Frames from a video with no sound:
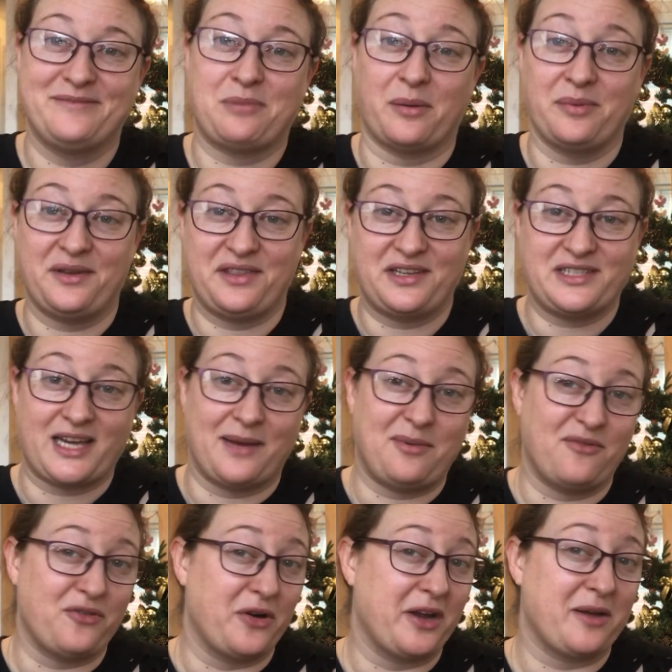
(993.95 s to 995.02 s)
probably the day
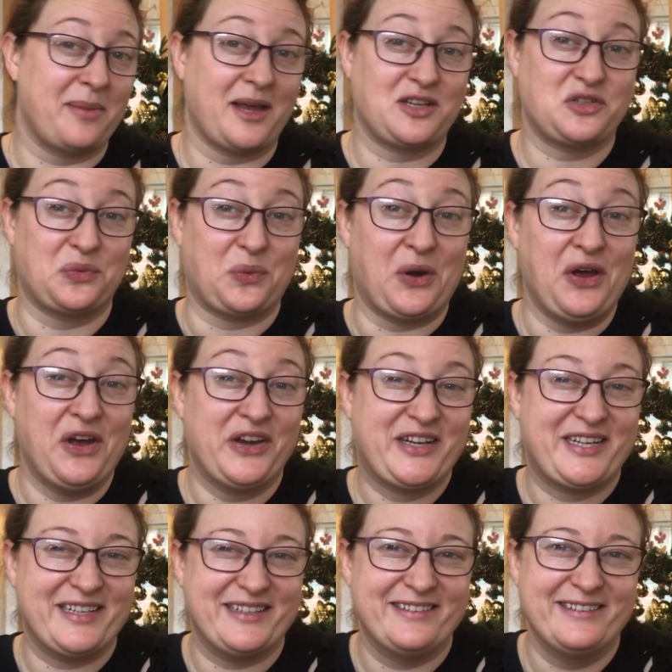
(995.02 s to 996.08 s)
before I go back to
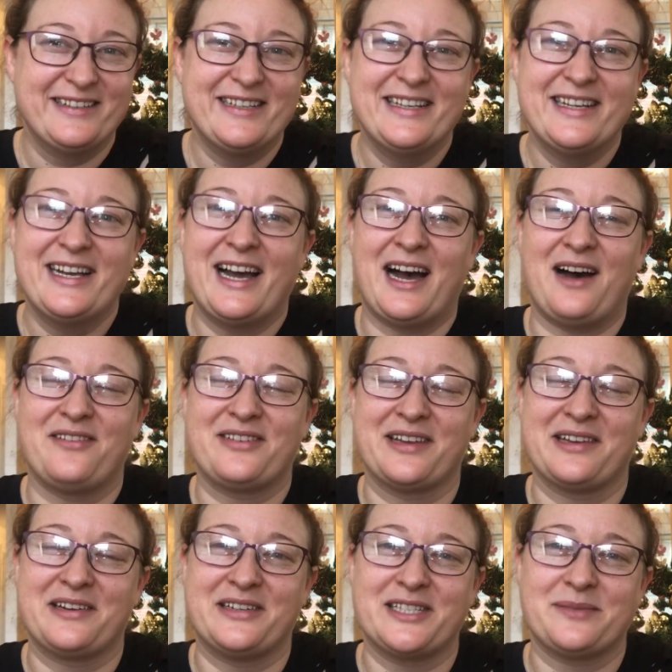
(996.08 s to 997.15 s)
work after
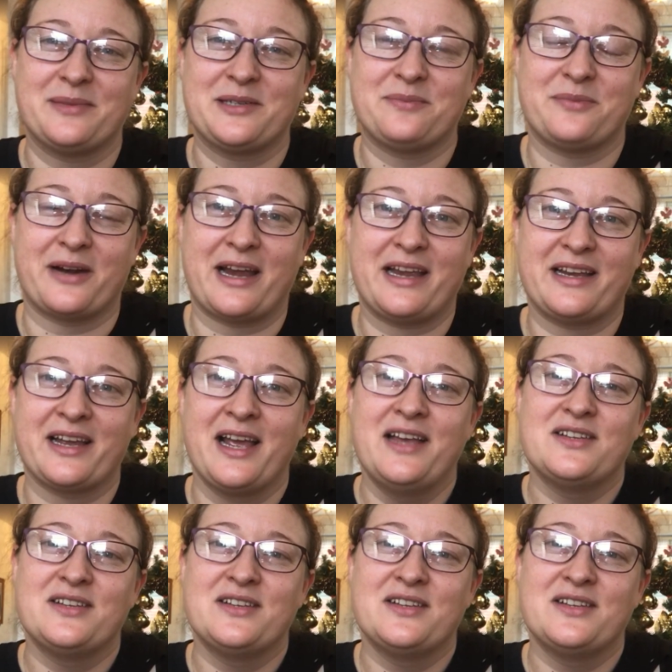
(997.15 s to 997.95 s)
the Christmas break.